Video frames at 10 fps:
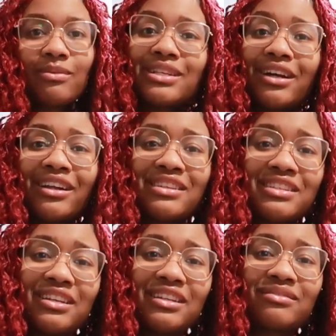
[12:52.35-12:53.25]
I'm tired
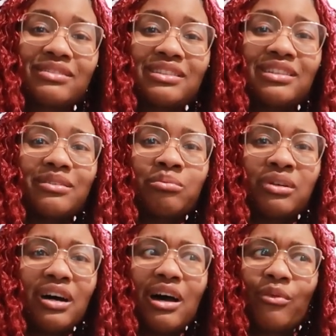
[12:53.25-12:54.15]
as in,
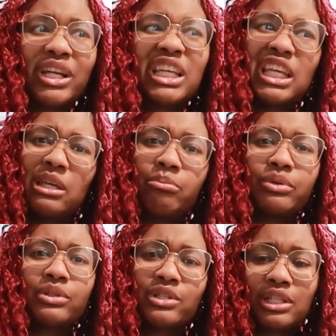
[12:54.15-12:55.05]
bruh, I want to
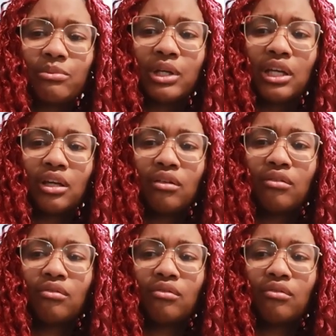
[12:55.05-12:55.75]
keep sleeping.